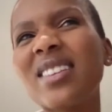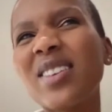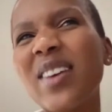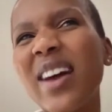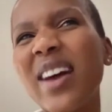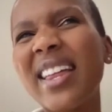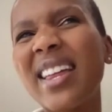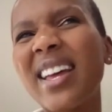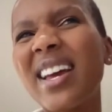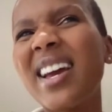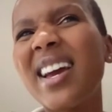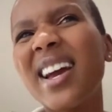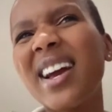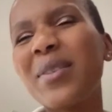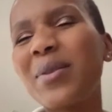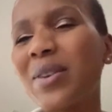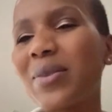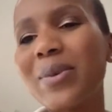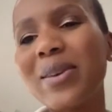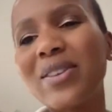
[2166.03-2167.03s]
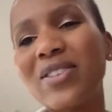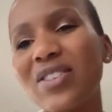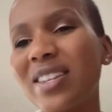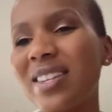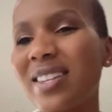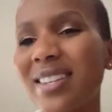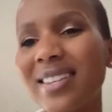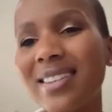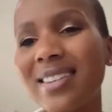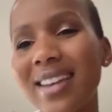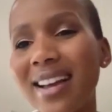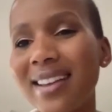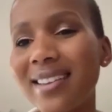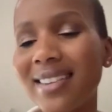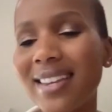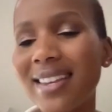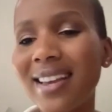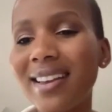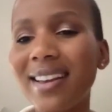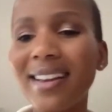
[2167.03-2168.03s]
So we're just
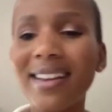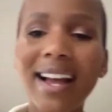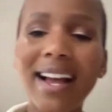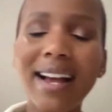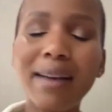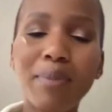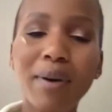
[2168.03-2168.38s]
discussing